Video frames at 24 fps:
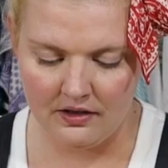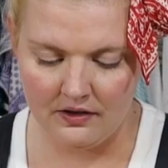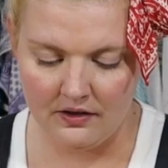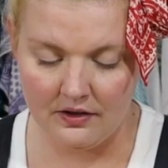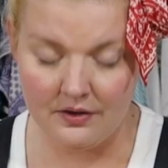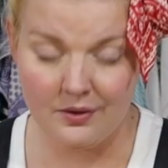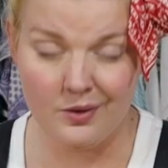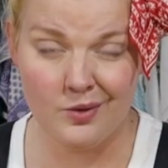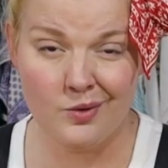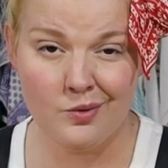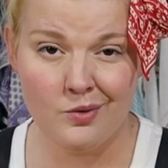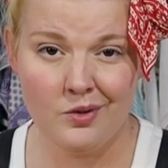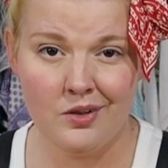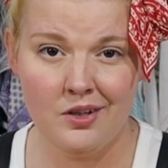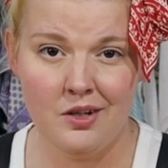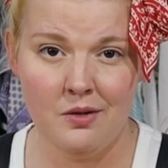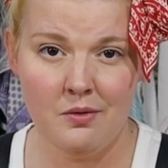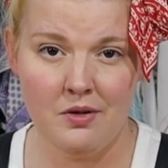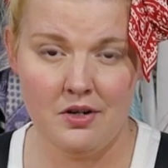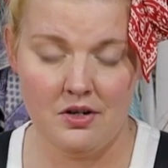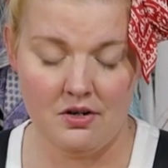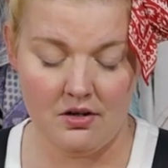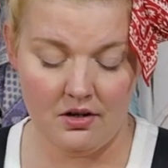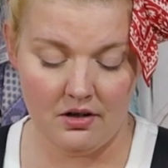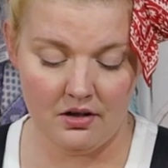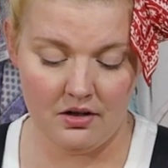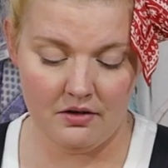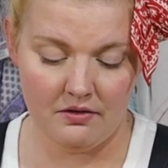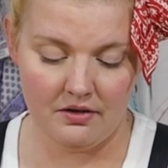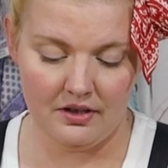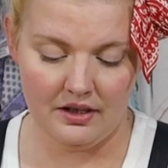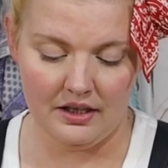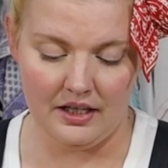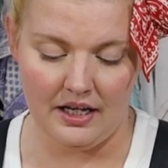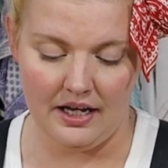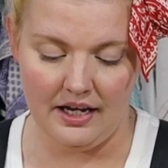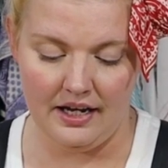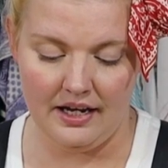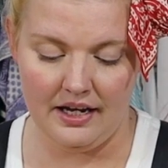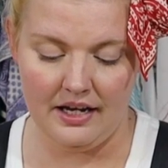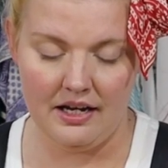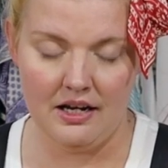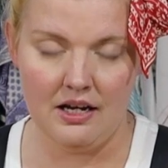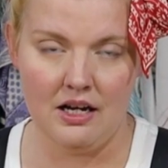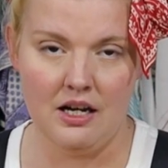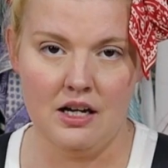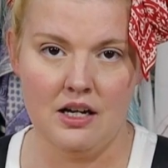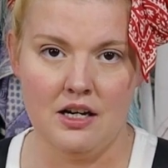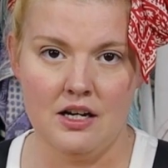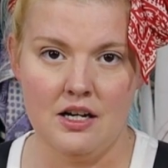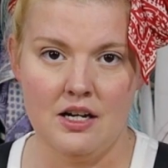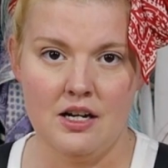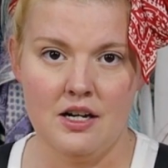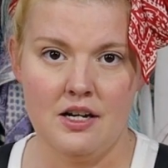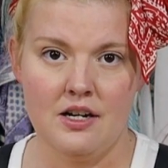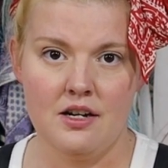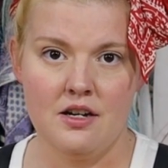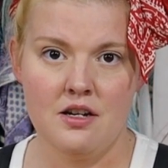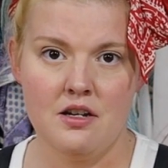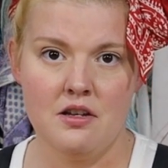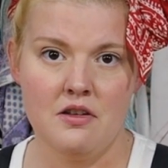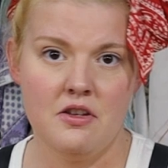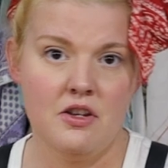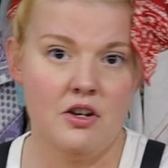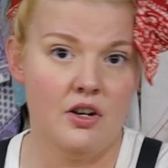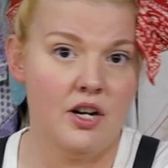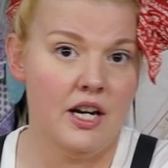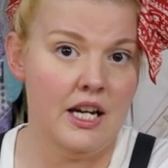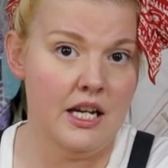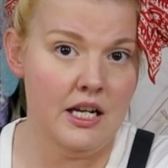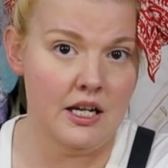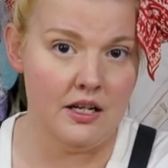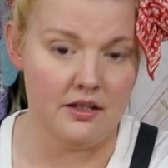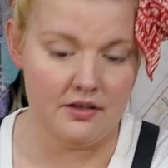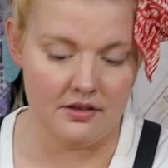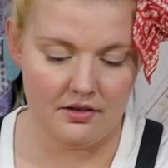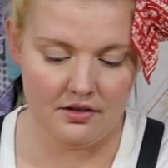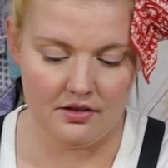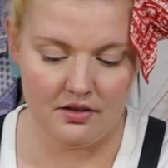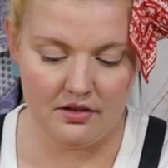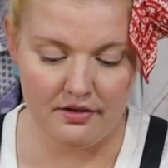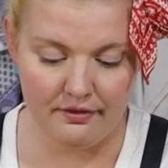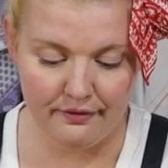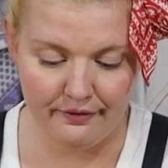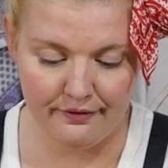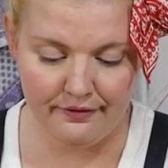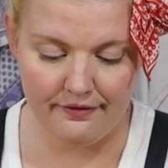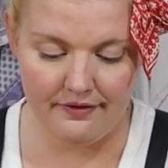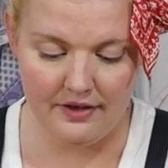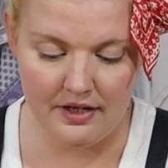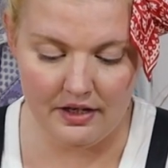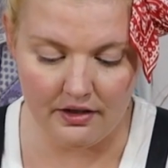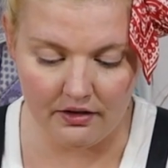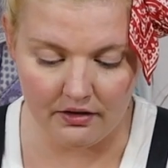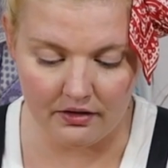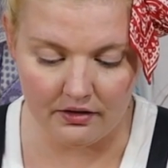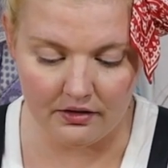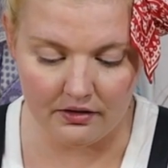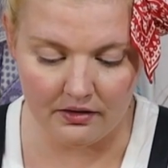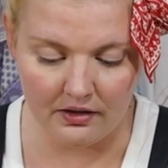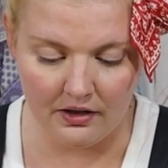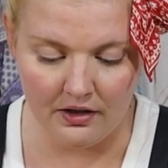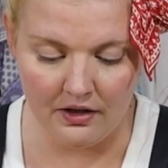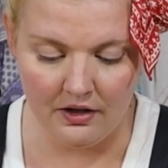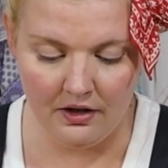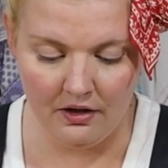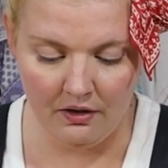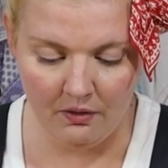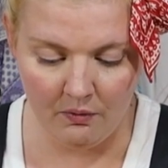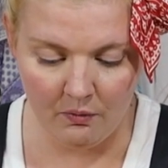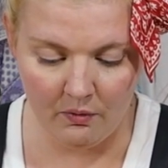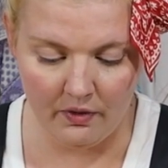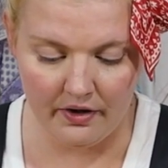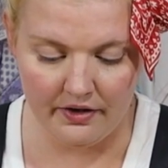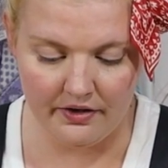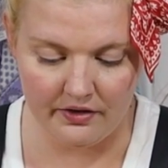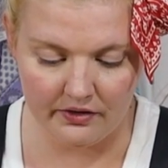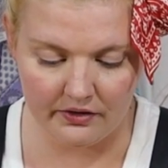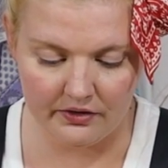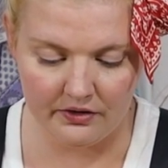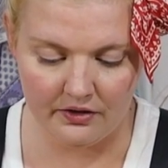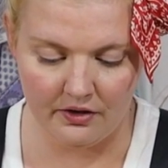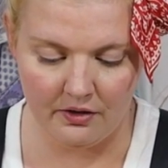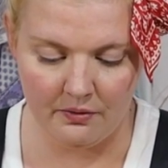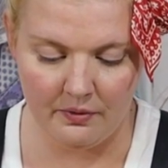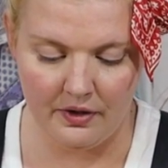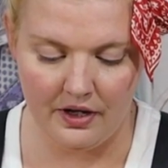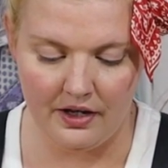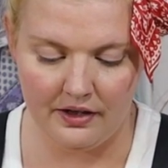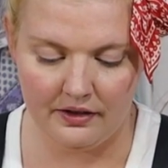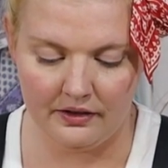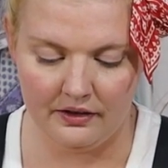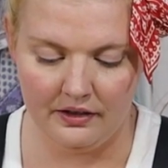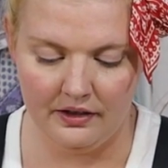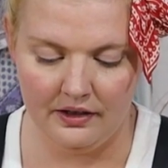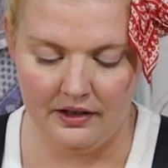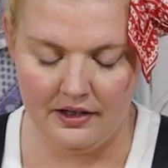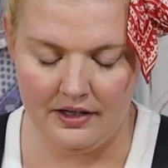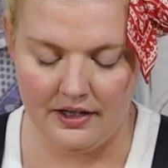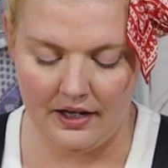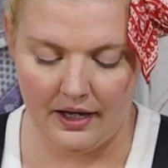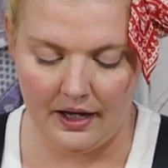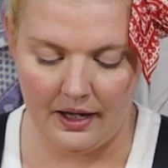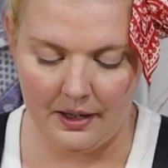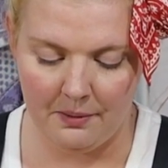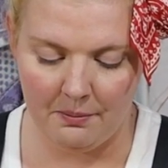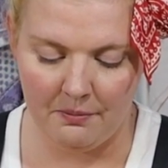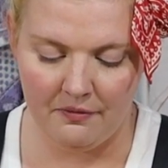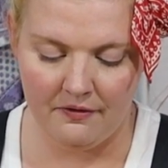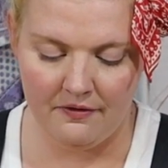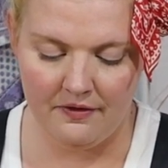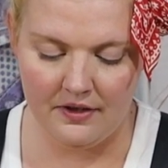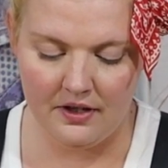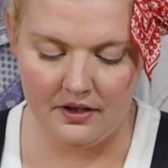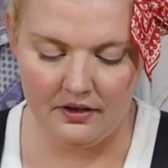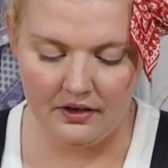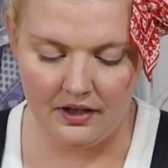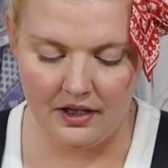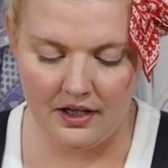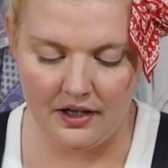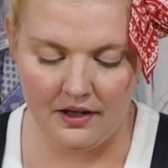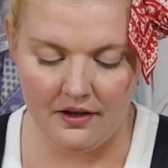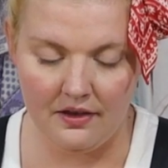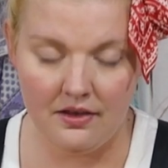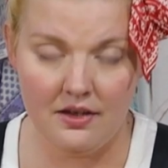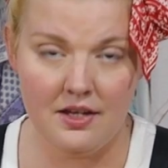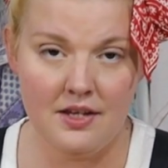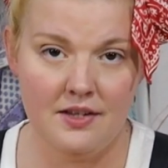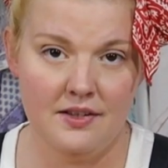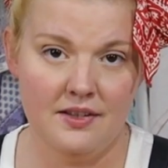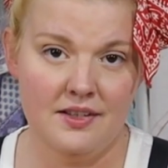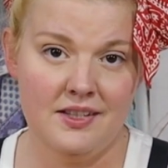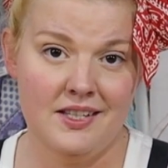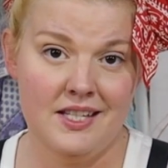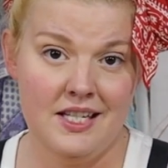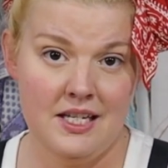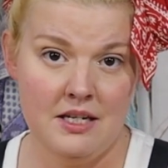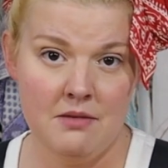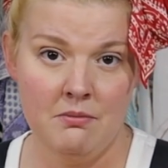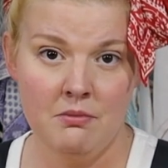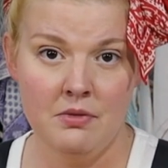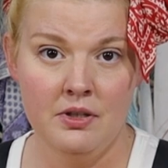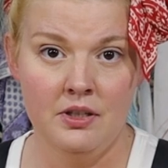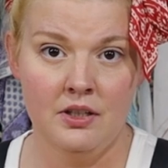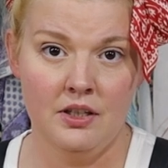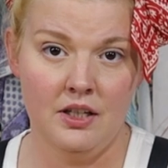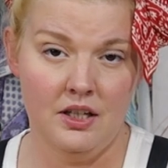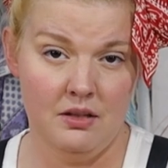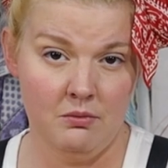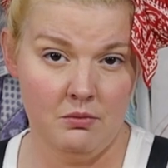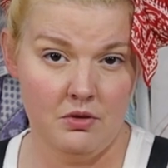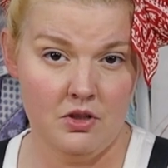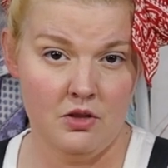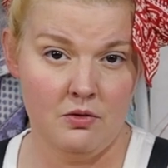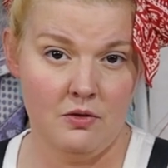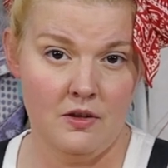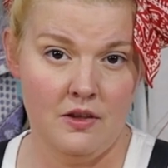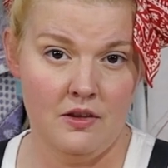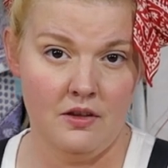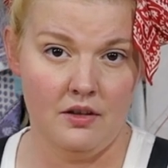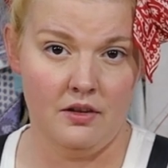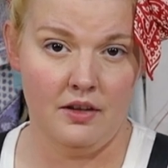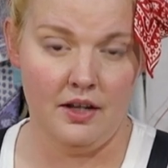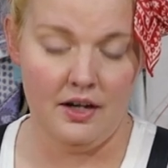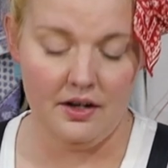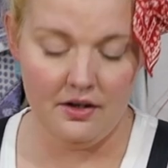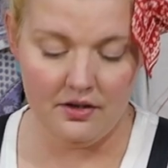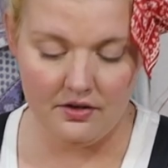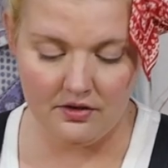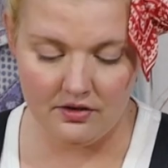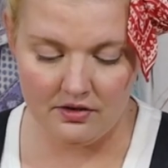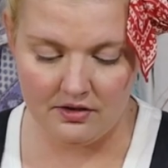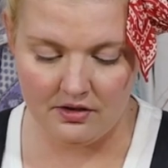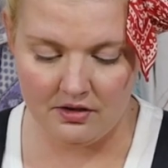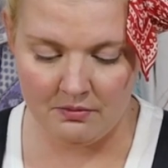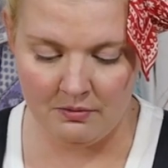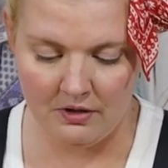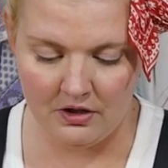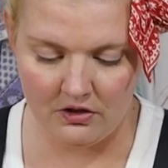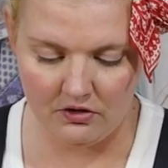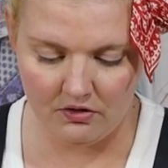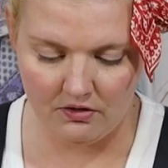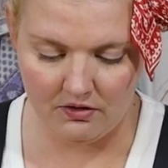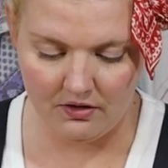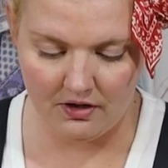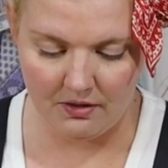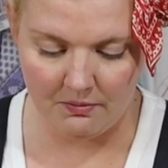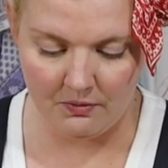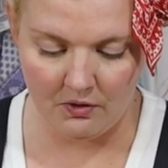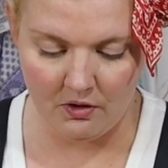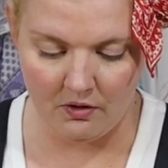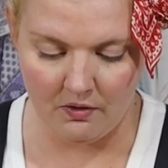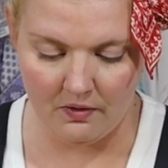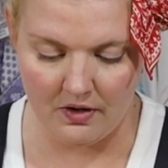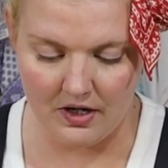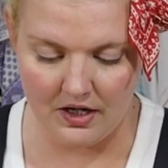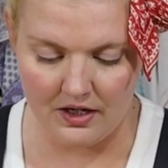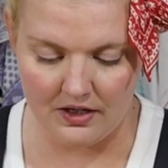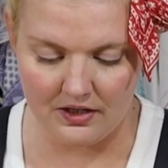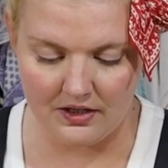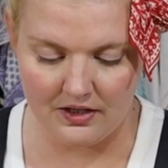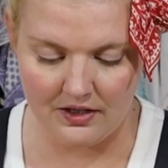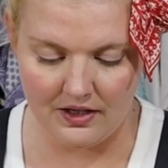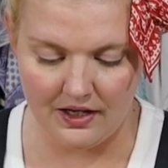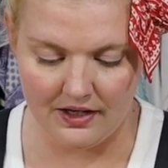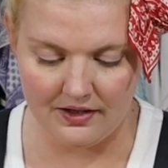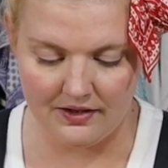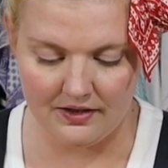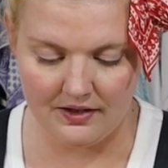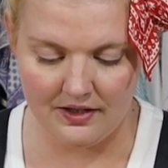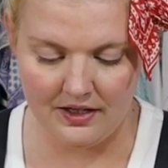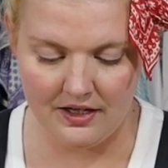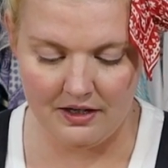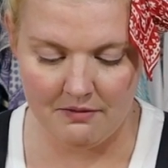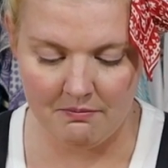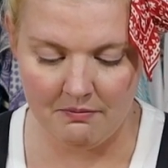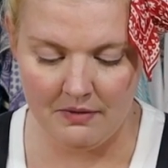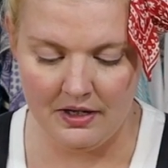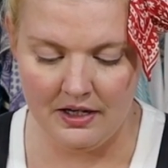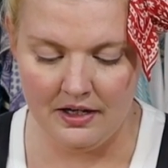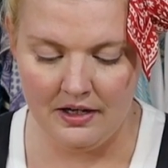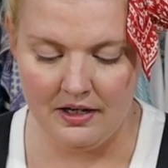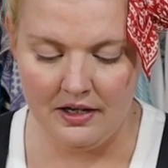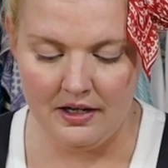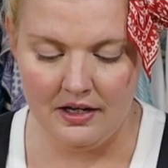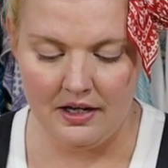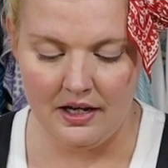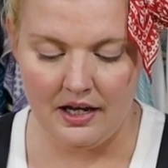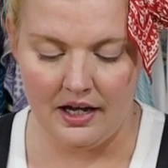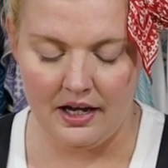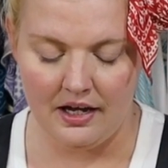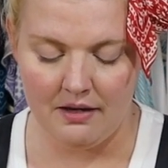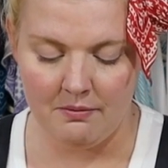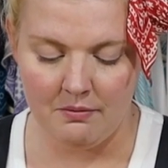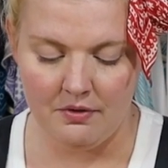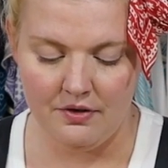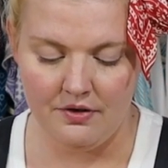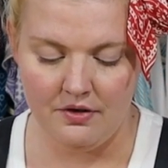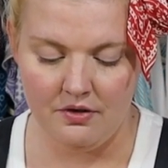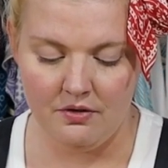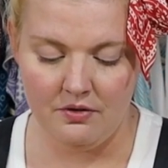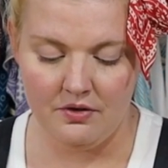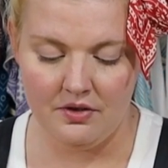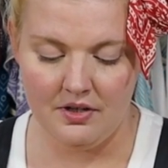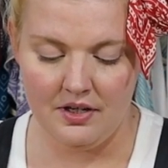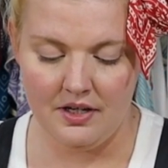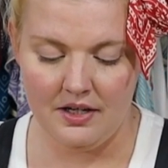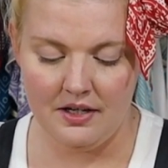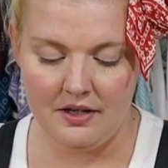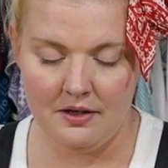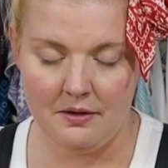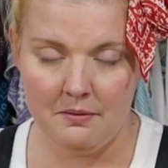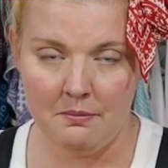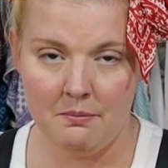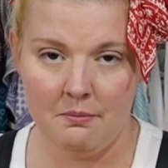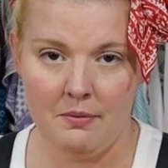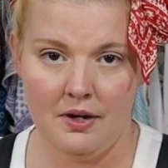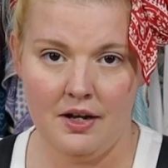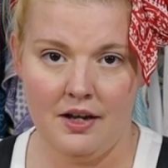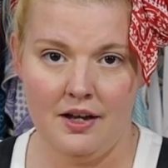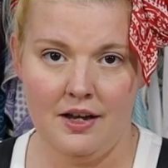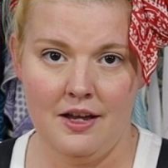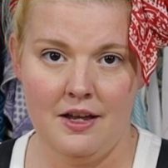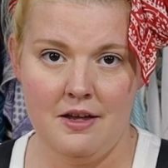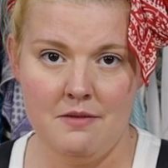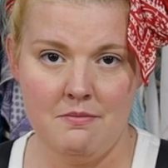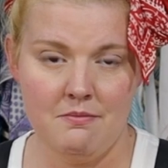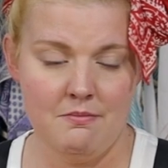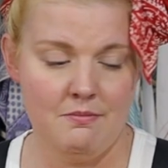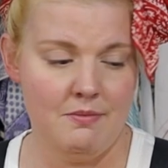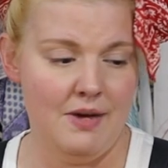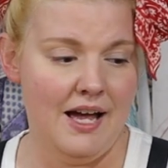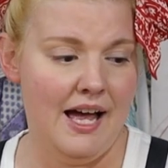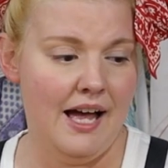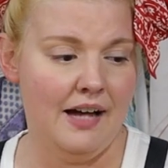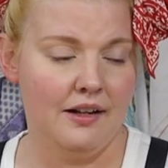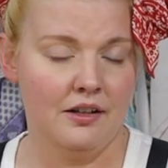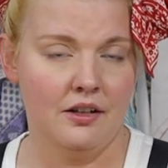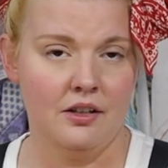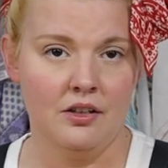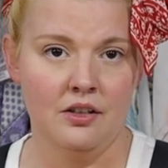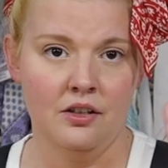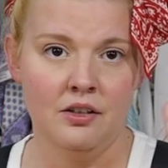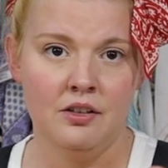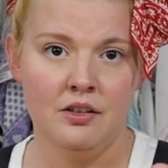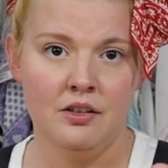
This is really where you're going to rely on your hands to feel what you're sewing. I'm feeling the seam in between the layers to make sure that I'm going into that seam. I'm using my back